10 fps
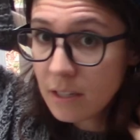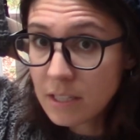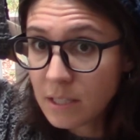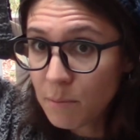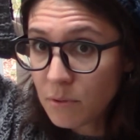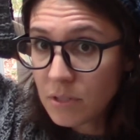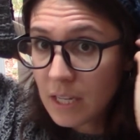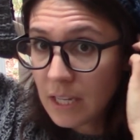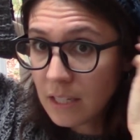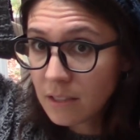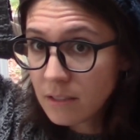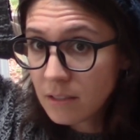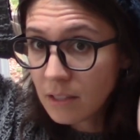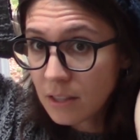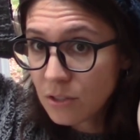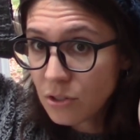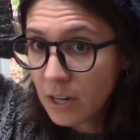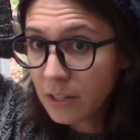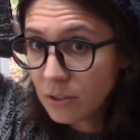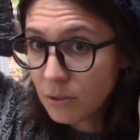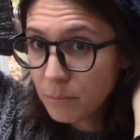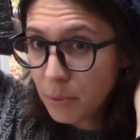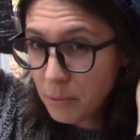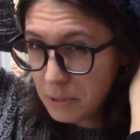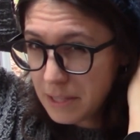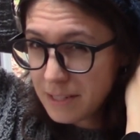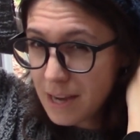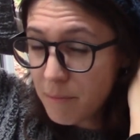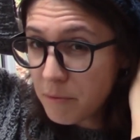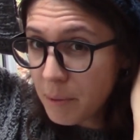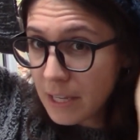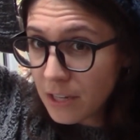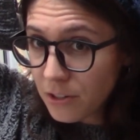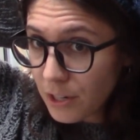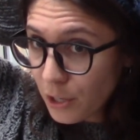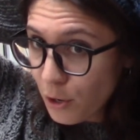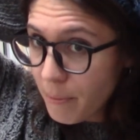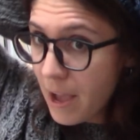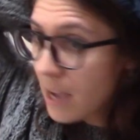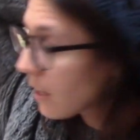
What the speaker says: It's supposed to end like the triangle probably at the top of my ear and go back.